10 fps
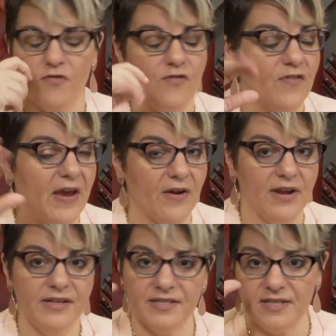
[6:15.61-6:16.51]

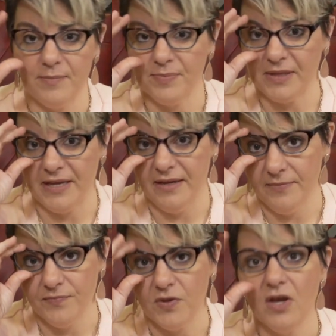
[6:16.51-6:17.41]
very simply,
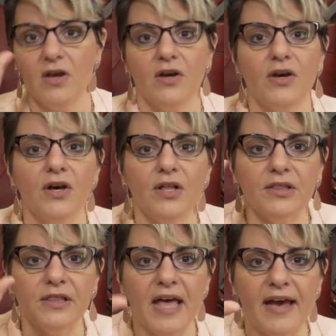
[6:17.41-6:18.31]

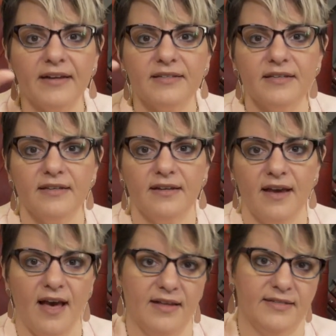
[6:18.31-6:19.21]
collect
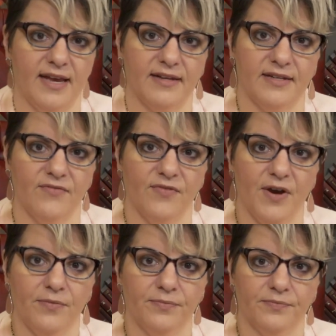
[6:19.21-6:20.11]
contact
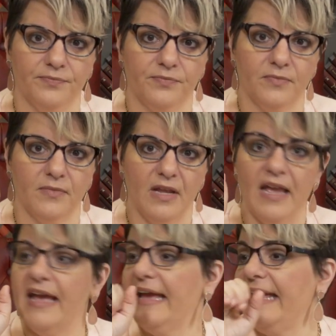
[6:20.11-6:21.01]
info.
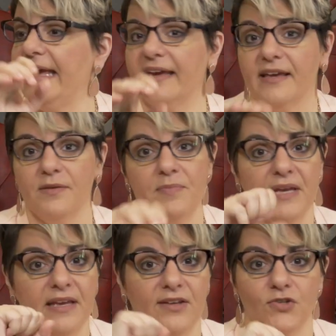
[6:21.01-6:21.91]
It can
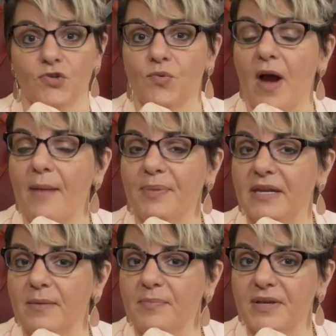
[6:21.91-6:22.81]
be drop
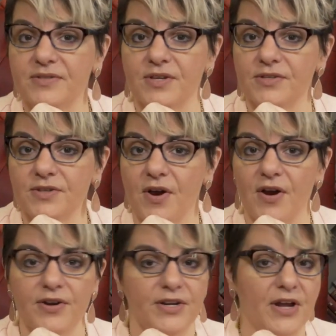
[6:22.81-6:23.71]
in a business
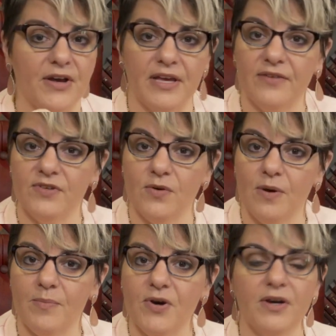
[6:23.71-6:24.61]
card and I'll give you
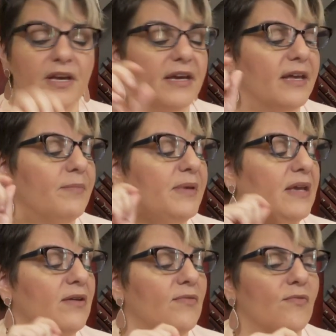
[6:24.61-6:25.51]
a book. It can
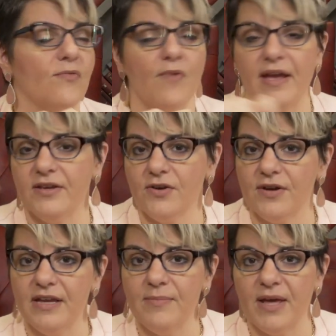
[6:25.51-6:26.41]
be write
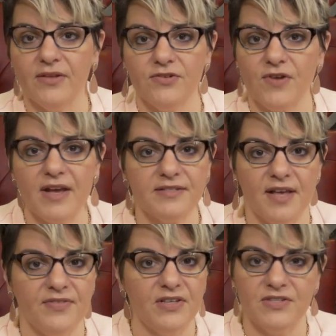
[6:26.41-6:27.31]
your email address
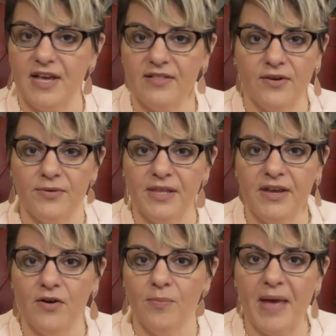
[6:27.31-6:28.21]
on this yellow
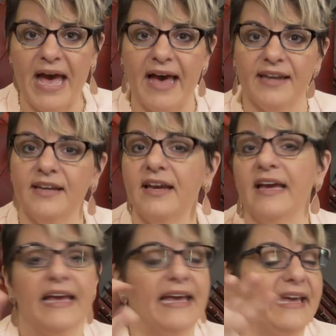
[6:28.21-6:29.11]
legal pad.
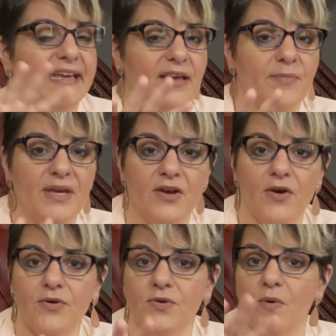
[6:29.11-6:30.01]
It can be
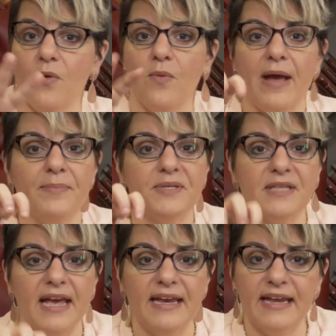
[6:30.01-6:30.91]
go to a
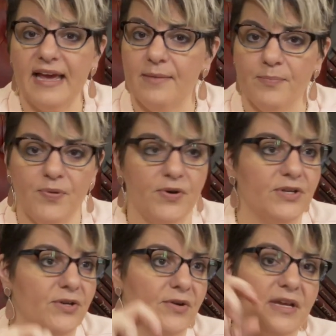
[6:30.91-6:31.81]
website and
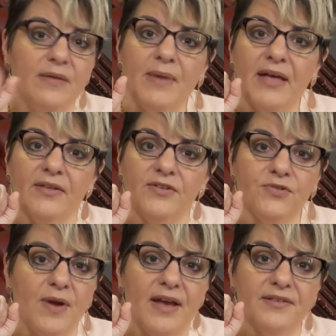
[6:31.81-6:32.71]
put your email
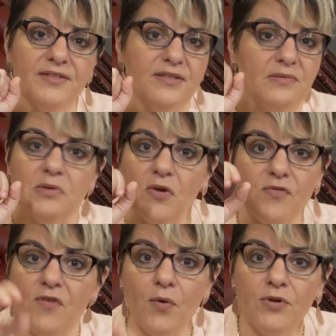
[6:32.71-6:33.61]
address and your
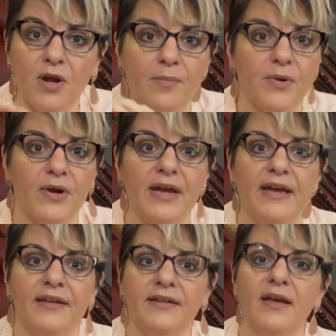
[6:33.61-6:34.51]
phone number
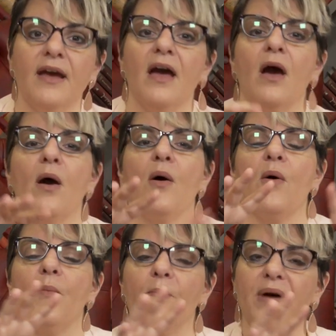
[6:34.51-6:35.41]
in.
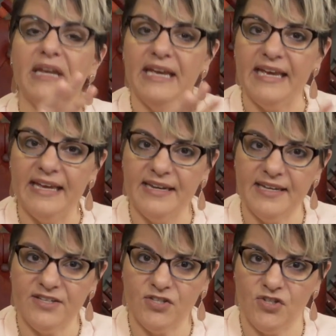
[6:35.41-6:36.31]
But in
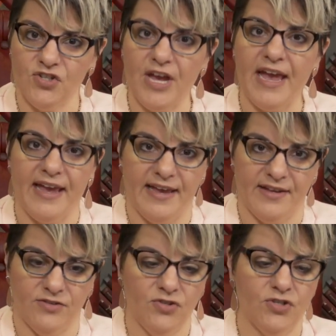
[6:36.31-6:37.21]

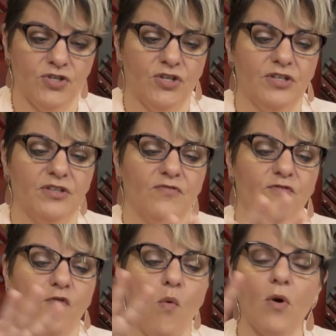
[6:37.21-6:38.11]
exchange
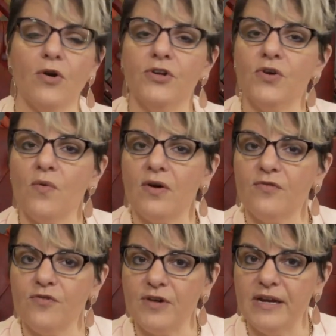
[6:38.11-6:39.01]
for your
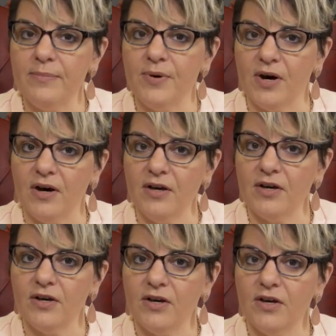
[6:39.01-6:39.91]
free book,